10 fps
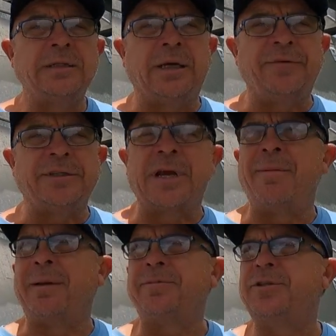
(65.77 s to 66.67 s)
So I've just
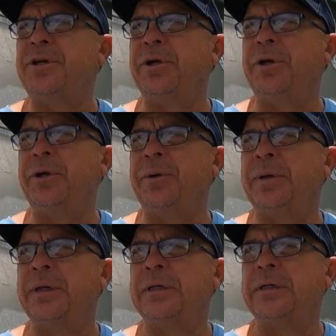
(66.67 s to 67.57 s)
come up
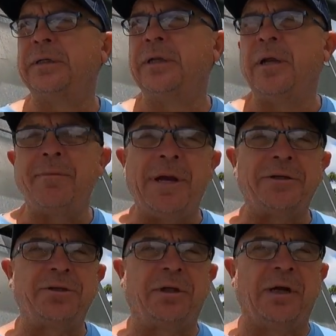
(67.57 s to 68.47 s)
to
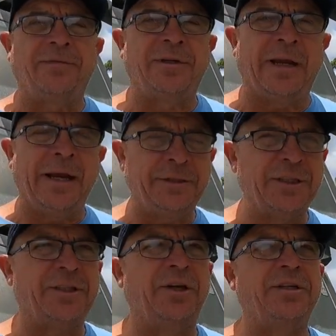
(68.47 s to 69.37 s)
Mount Sugarloaf today
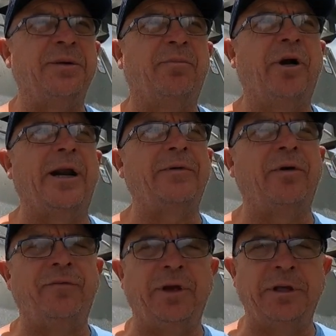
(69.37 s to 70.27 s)
just to do some product
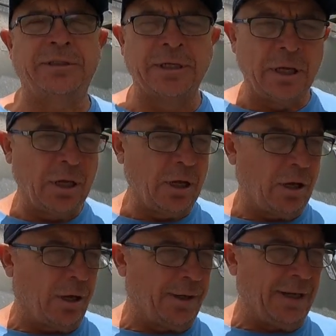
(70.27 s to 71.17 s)
reviews
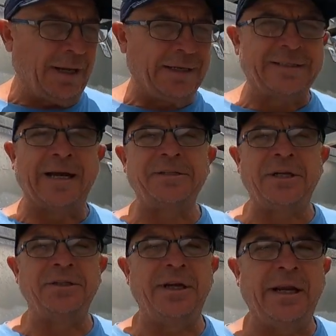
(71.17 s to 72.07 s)
on the
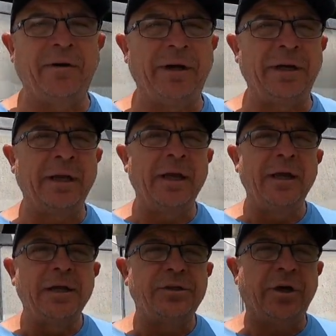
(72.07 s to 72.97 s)
Dutch Engineering
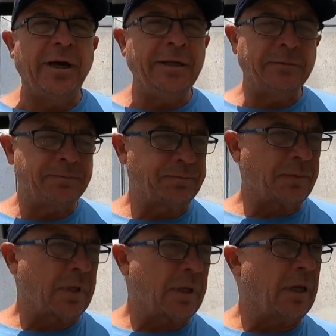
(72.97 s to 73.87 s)
tray
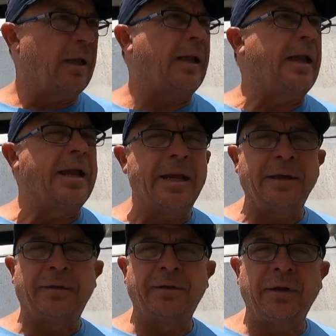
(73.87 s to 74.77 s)

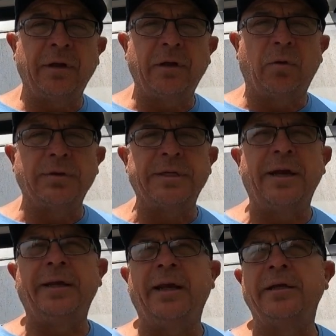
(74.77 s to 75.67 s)
and
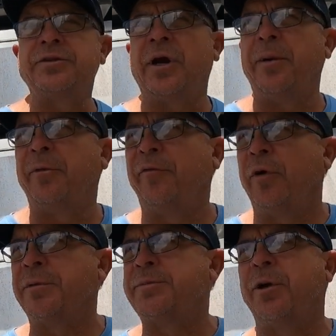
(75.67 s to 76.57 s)
also the Australian
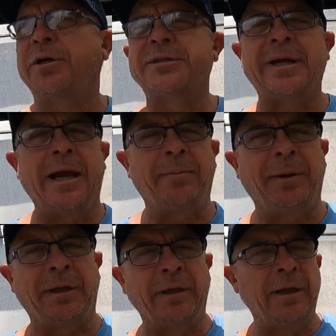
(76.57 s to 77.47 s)
Performance Box
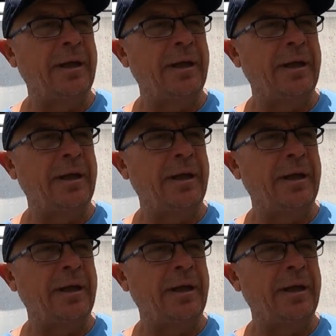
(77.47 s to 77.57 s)
Canopy.